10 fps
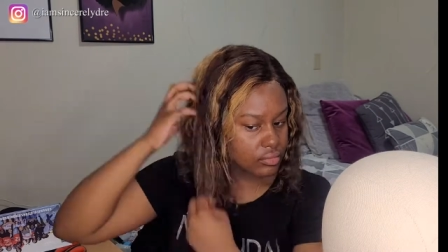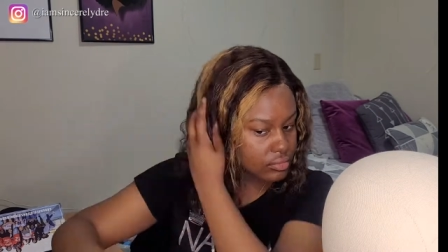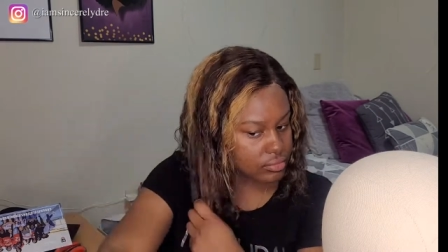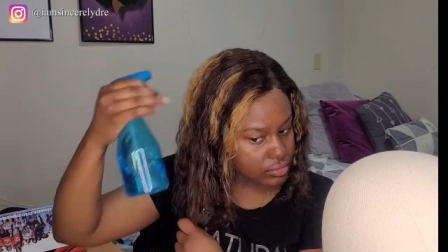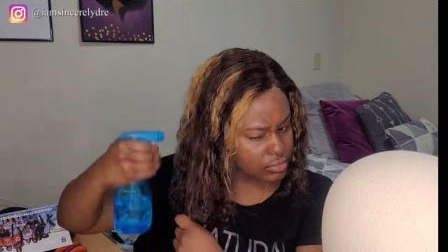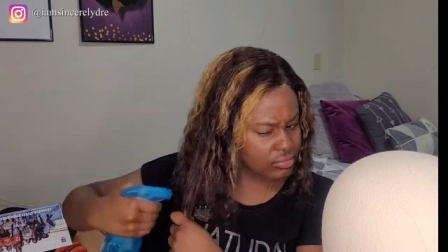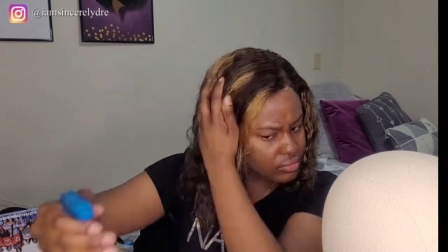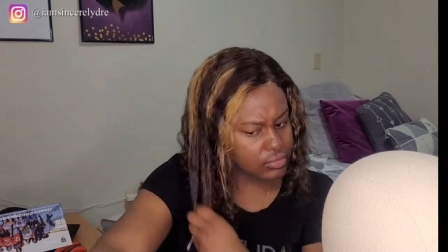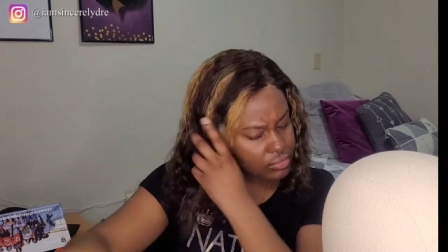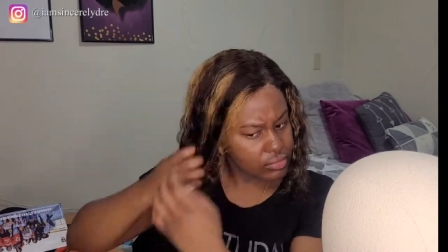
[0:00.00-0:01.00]
do like
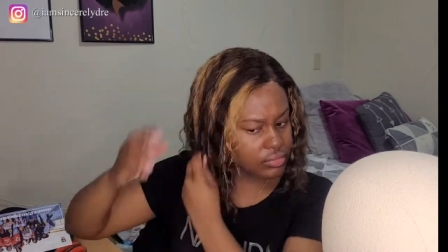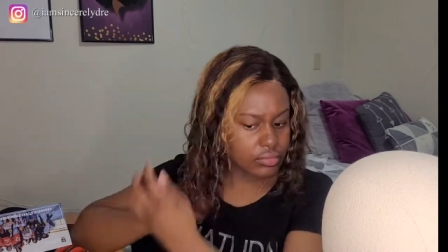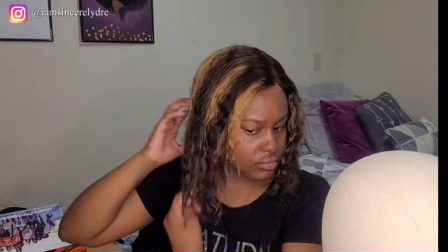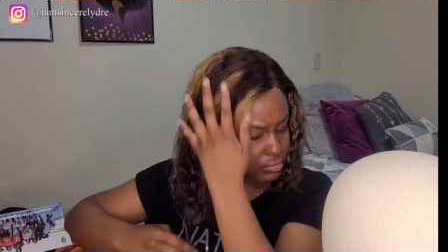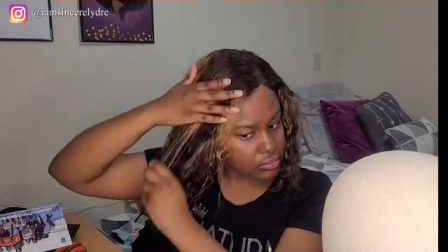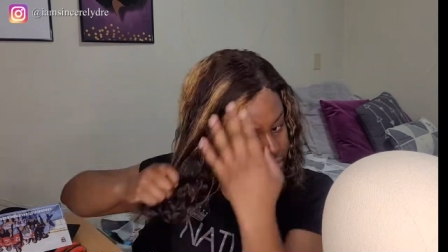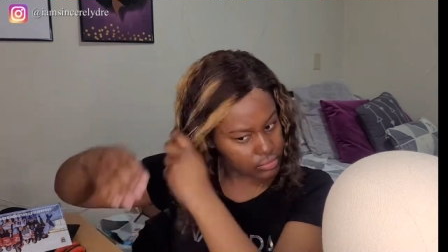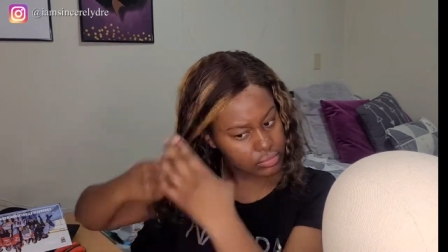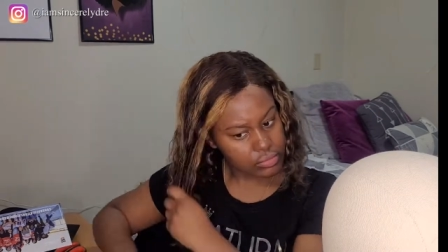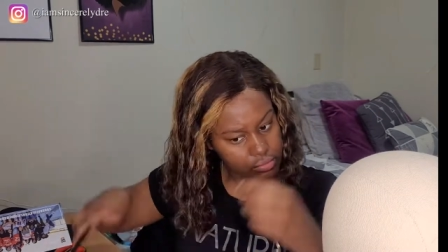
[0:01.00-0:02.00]
the middle
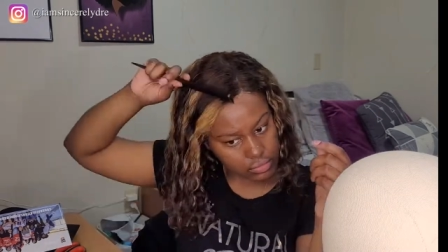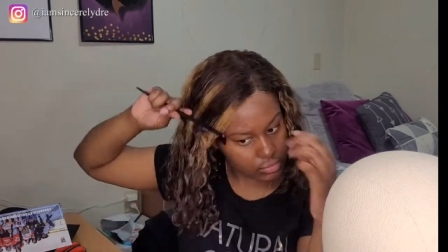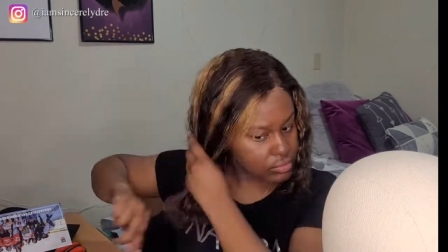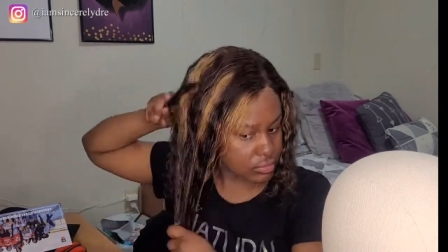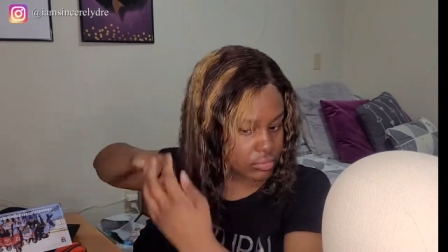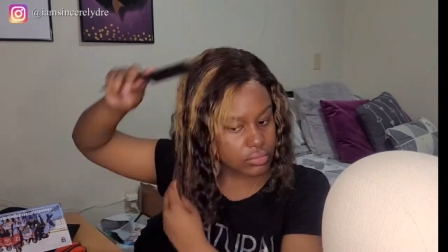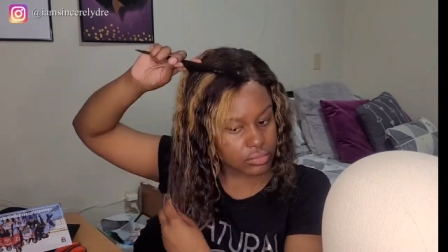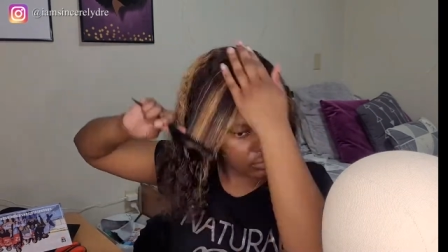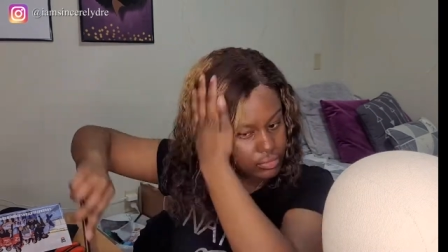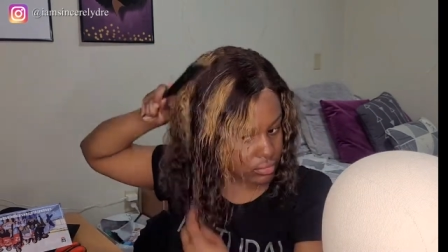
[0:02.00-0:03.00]
part. So who
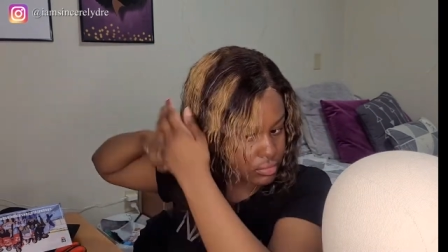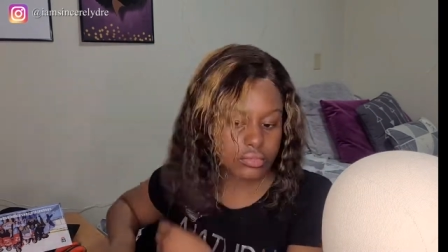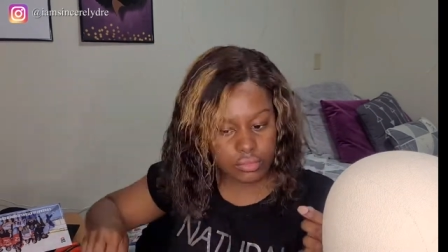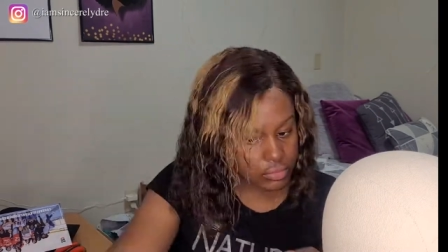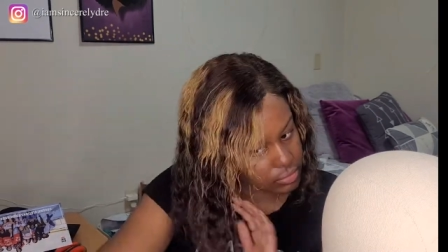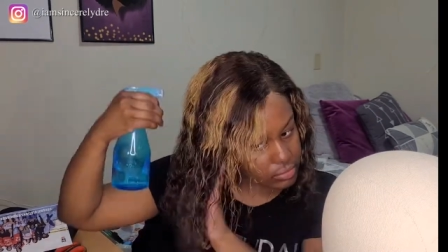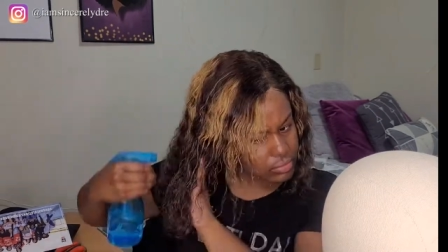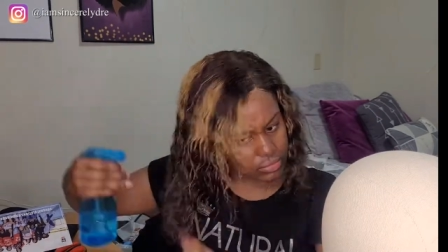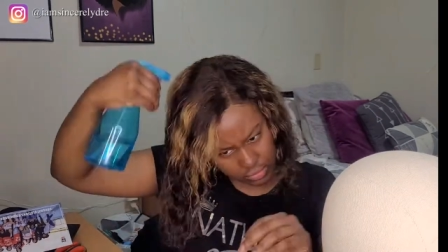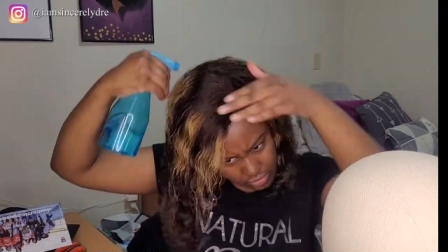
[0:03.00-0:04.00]
knows?
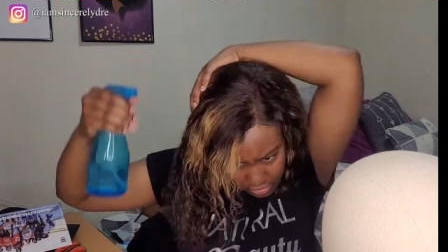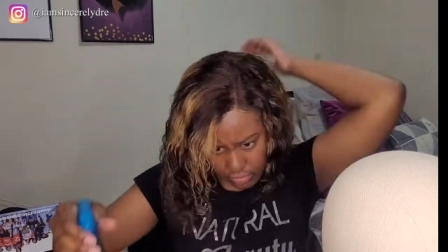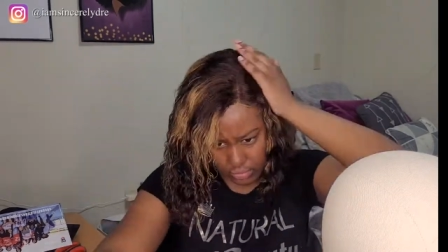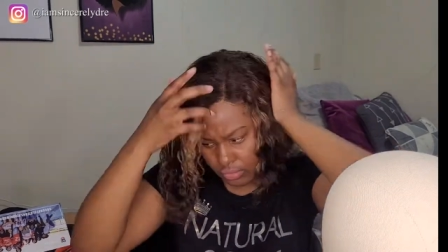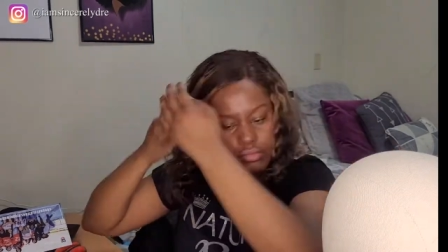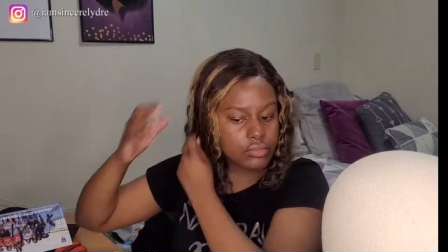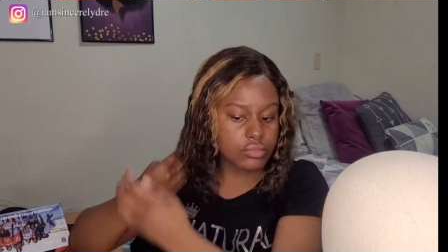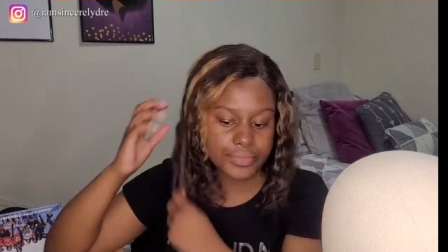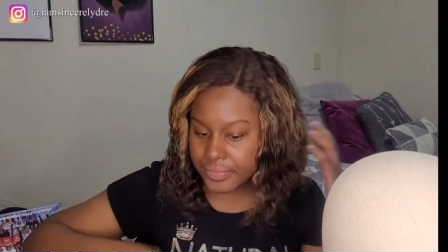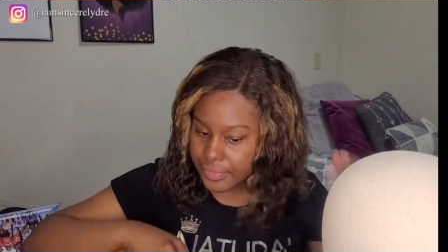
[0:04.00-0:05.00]
And this is where I was
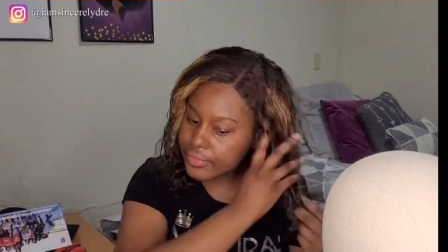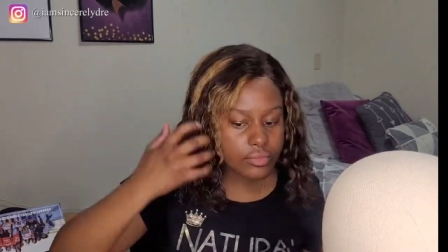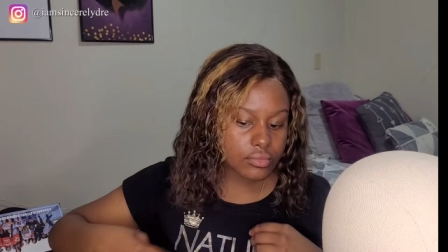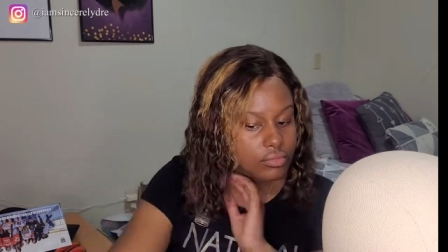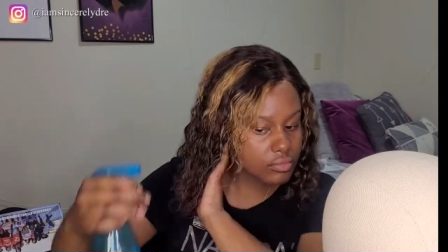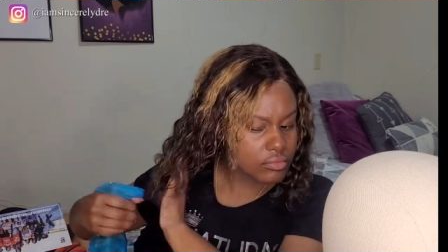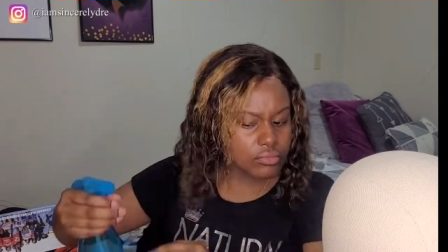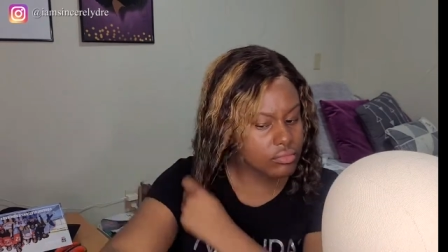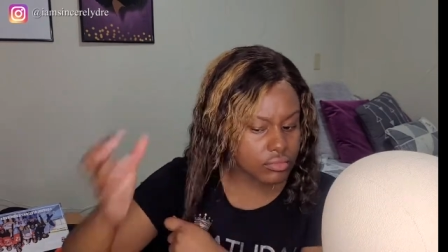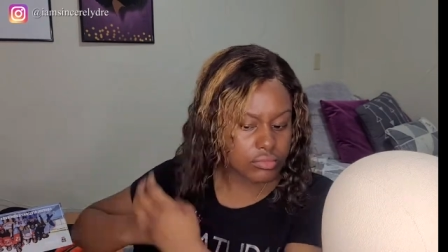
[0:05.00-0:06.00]
also just testing it out because with